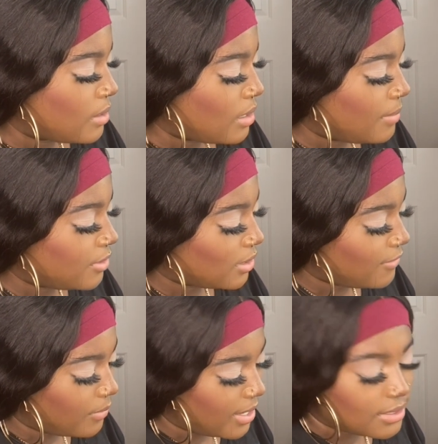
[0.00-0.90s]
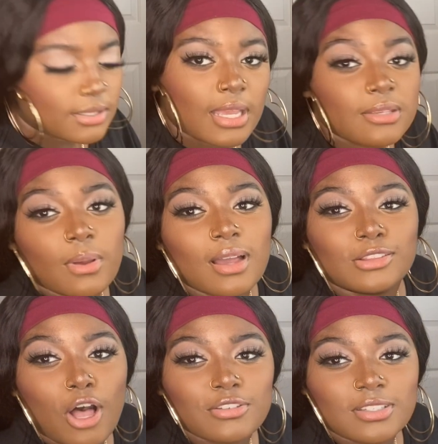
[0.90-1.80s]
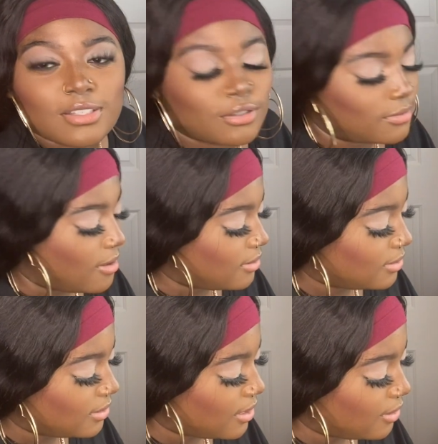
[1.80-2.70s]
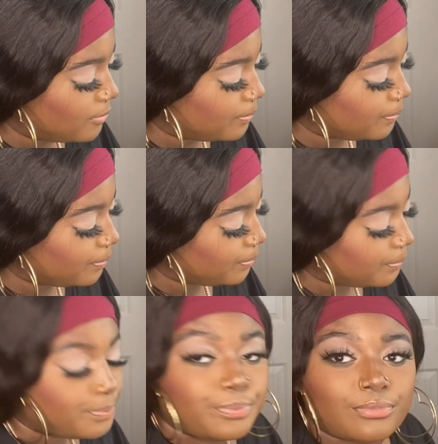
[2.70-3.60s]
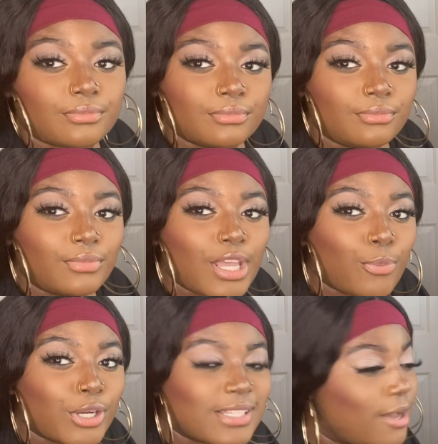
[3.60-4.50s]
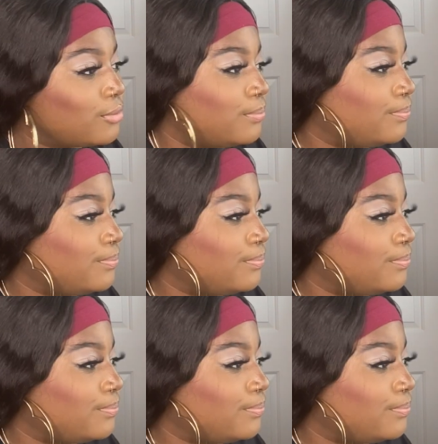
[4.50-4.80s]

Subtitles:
I'm still giving away, because guess what? A gloss is still a gloss, so it works out.